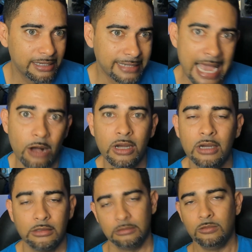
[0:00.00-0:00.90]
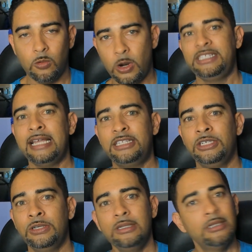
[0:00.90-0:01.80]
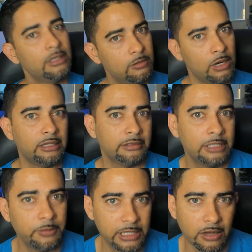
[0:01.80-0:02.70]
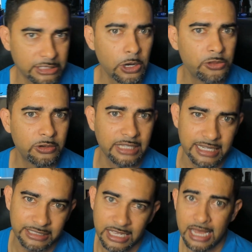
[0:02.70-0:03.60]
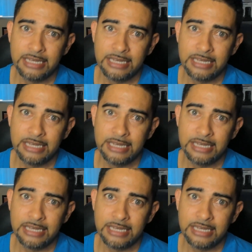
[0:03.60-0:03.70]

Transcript: Now, what does that do? Well, here we go. Let's go through the list.